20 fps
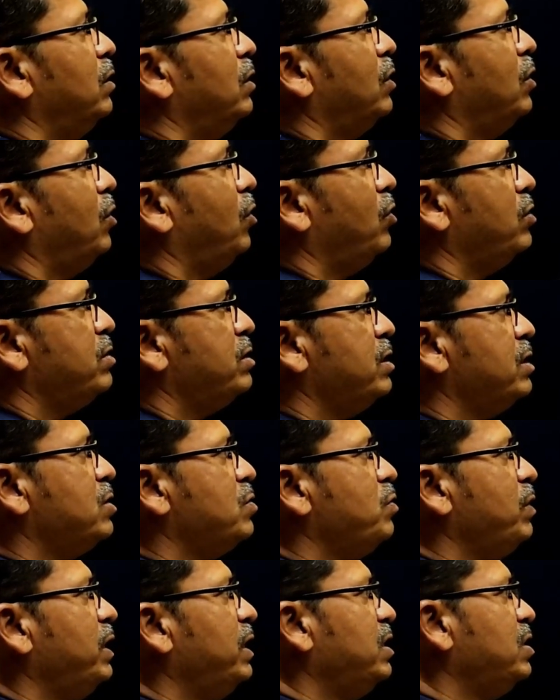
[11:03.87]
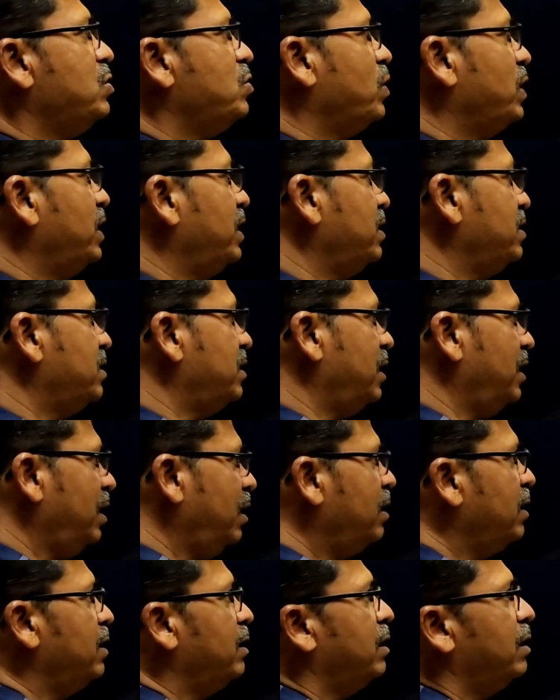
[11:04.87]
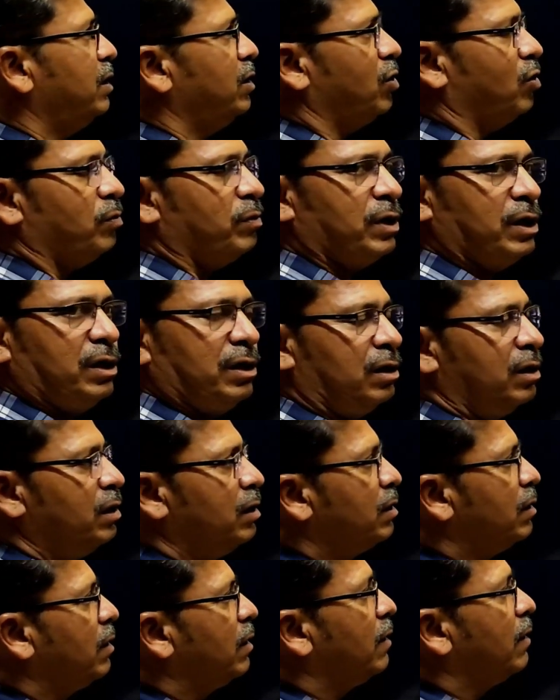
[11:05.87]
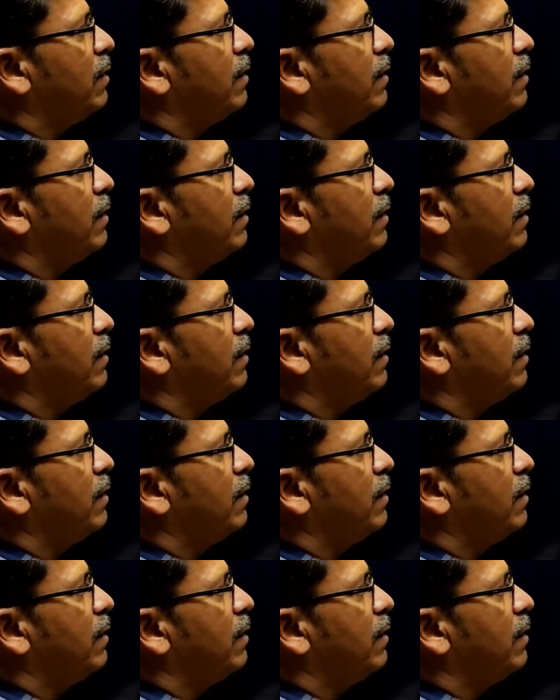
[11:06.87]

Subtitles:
Cos x minus 1 is there in the denominator.